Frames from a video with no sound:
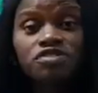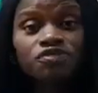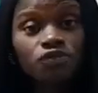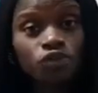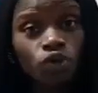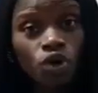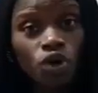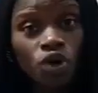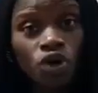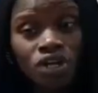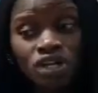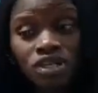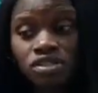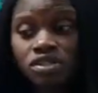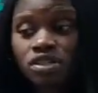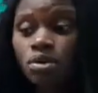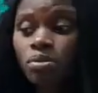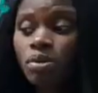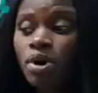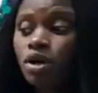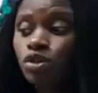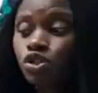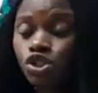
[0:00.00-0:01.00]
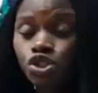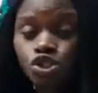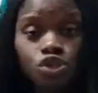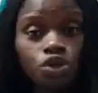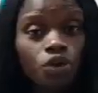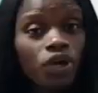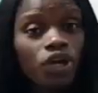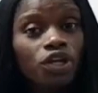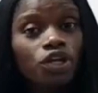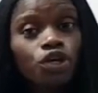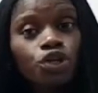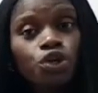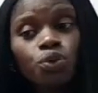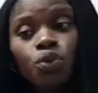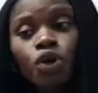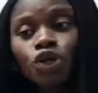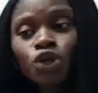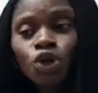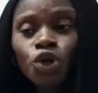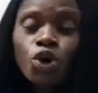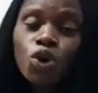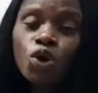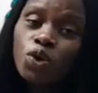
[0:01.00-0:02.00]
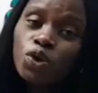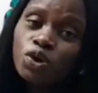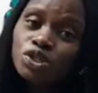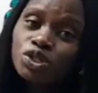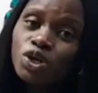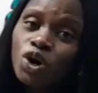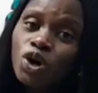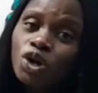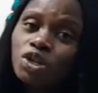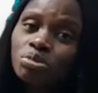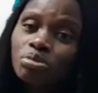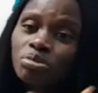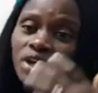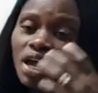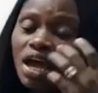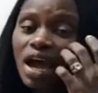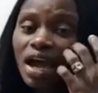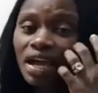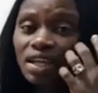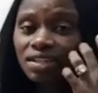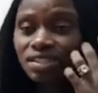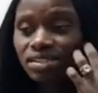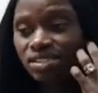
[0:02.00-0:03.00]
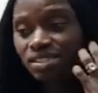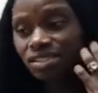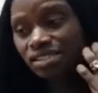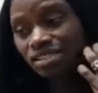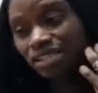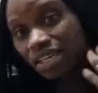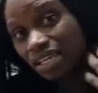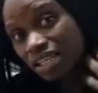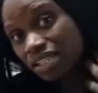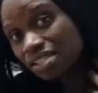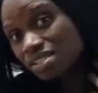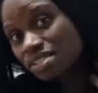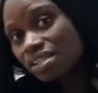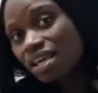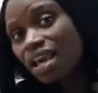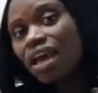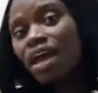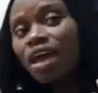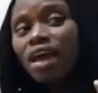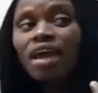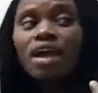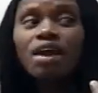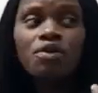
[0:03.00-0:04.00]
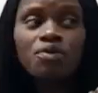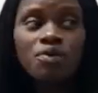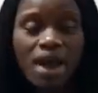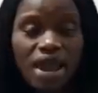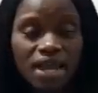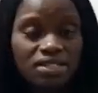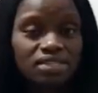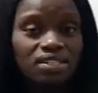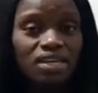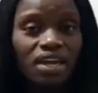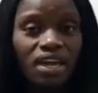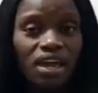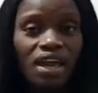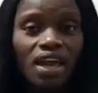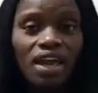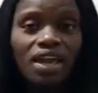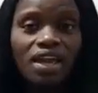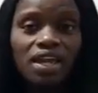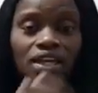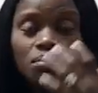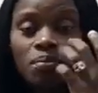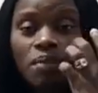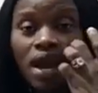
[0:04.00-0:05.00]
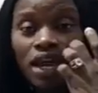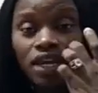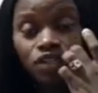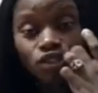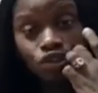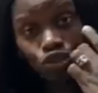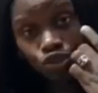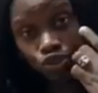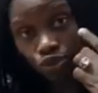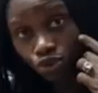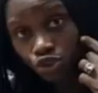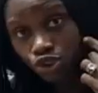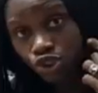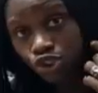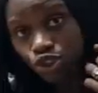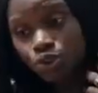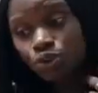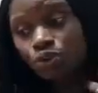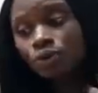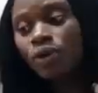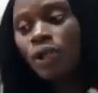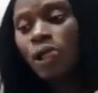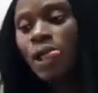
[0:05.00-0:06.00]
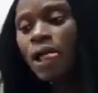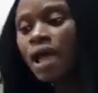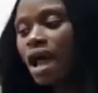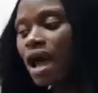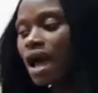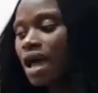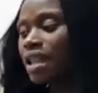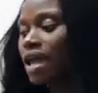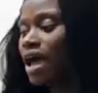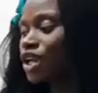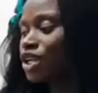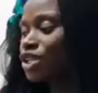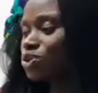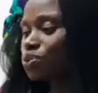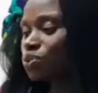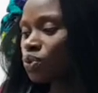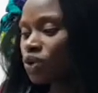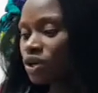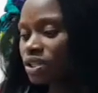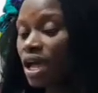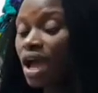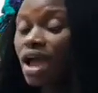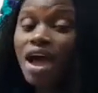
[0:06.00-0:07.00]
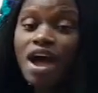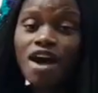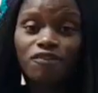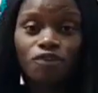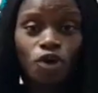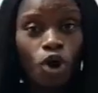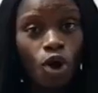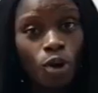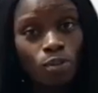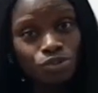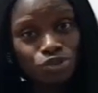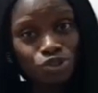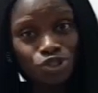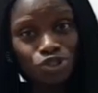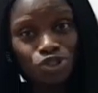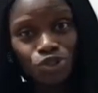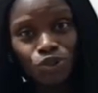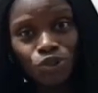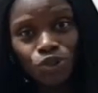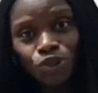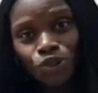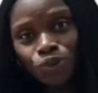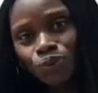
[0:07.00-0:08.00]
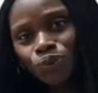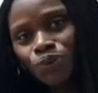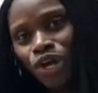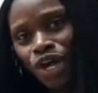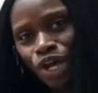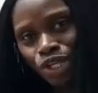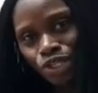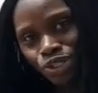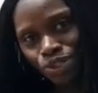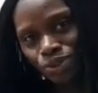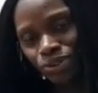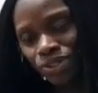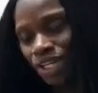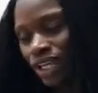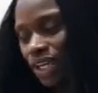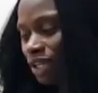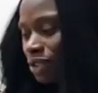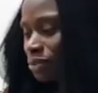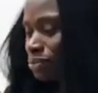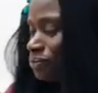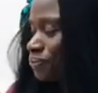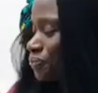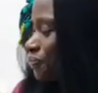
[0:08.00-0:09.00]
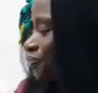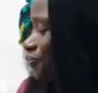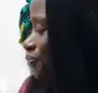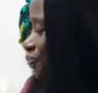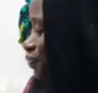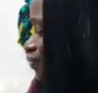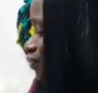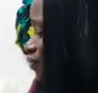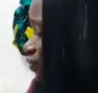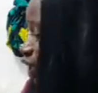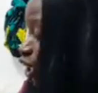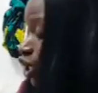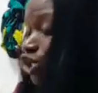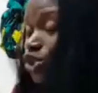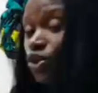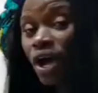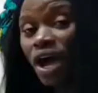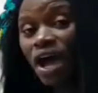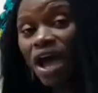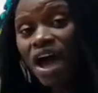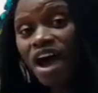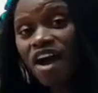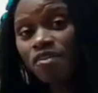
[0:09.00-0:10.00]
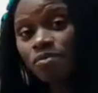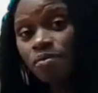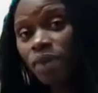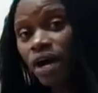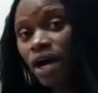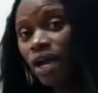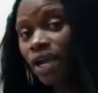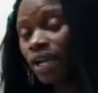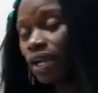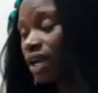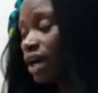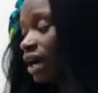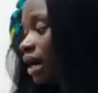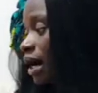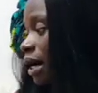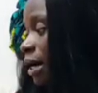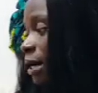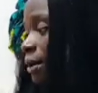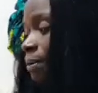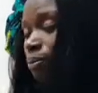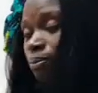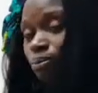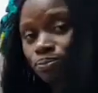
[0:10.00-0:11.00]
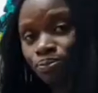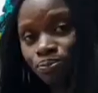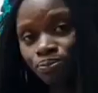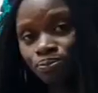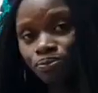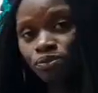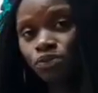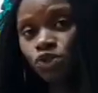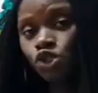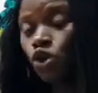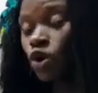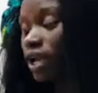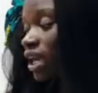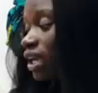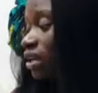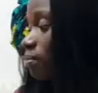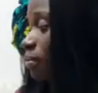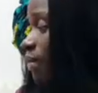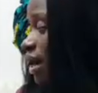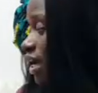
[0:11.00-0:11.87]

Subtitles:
vlog is all about showing you what goes on behind the scenes right here in my studio, and that is what I have come to show you today. So I have my tonguing